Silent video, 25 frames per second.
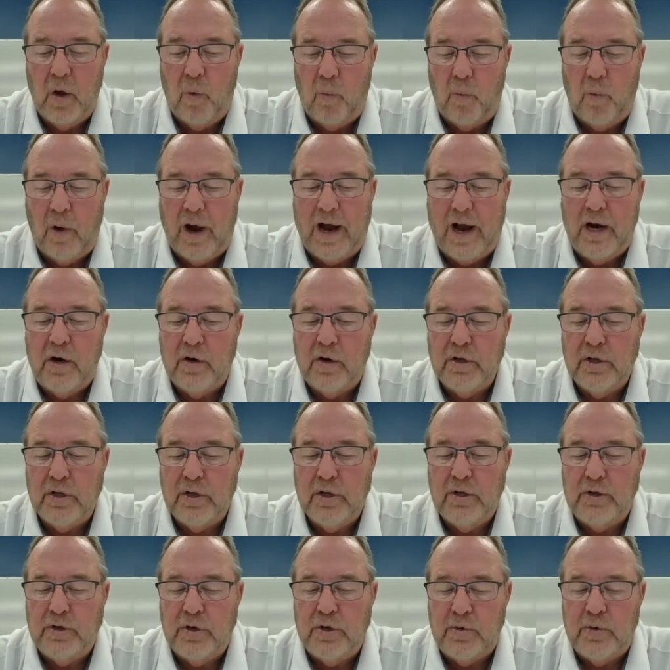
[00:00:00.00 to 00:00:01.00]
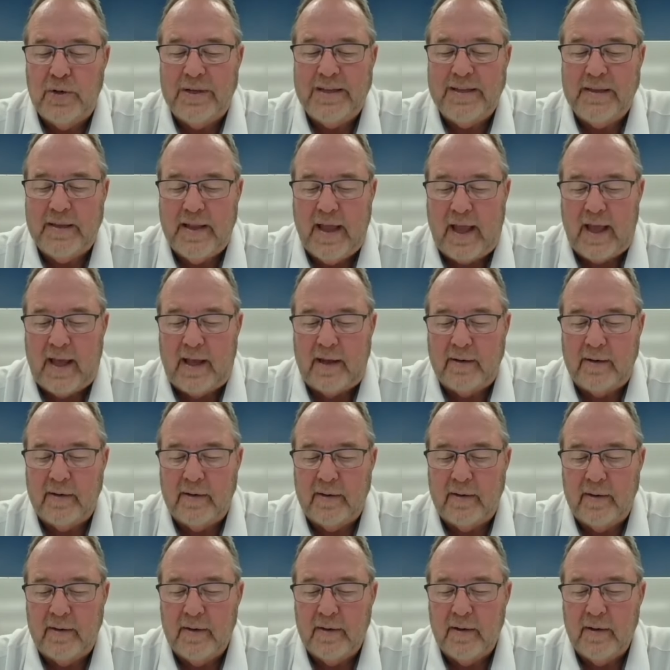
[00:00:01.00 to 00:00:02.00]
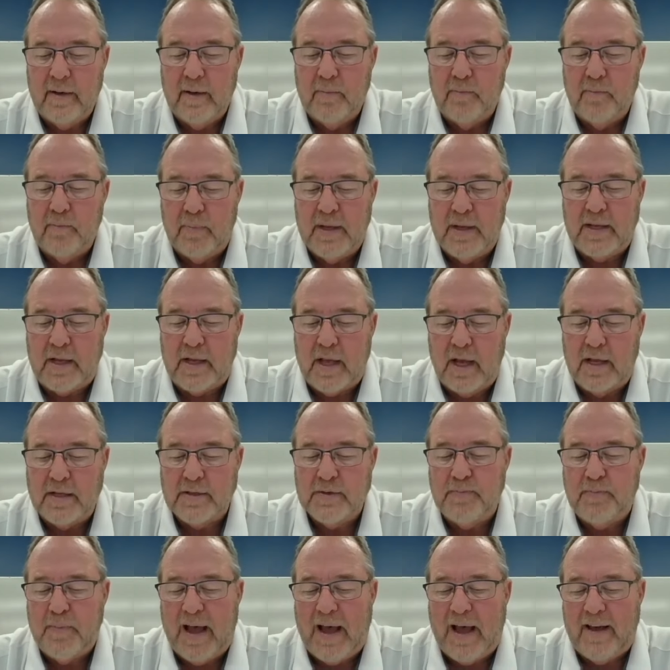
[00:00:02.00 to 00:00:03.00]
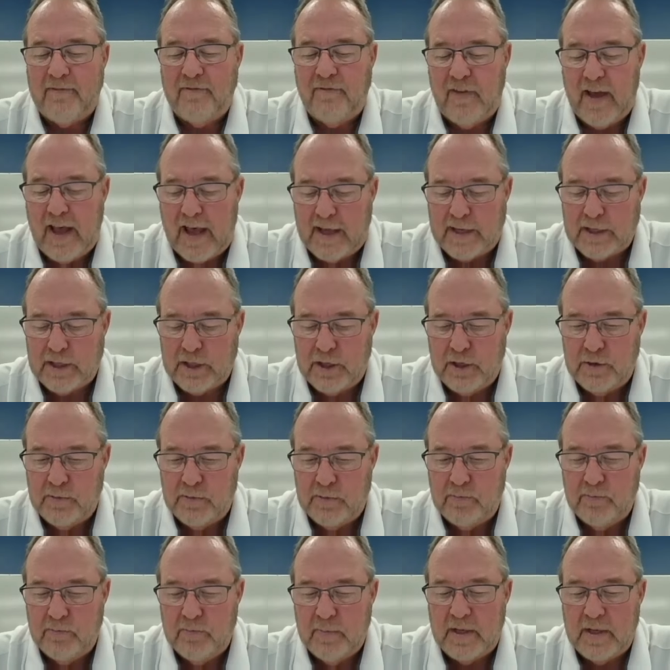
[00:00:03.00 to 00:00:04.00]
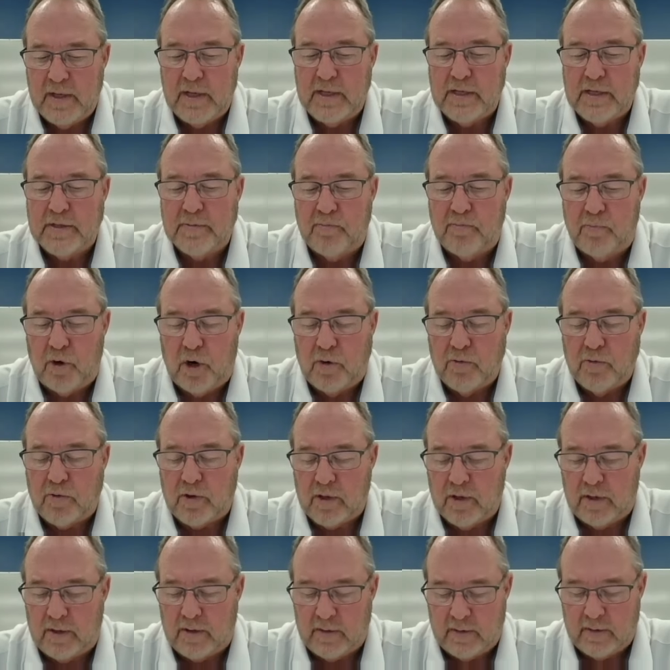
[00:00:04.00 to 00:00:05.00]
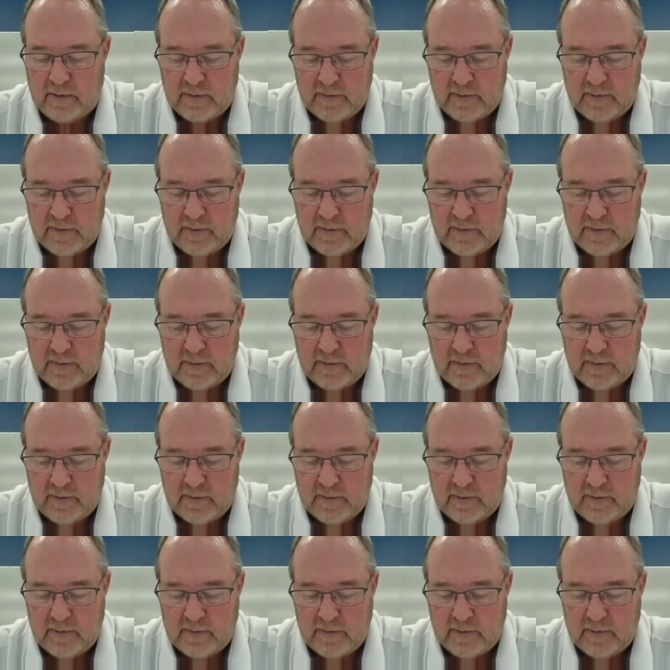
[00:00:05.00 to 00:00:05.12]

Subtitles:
Why are you doing that? Because my vacuum is broken.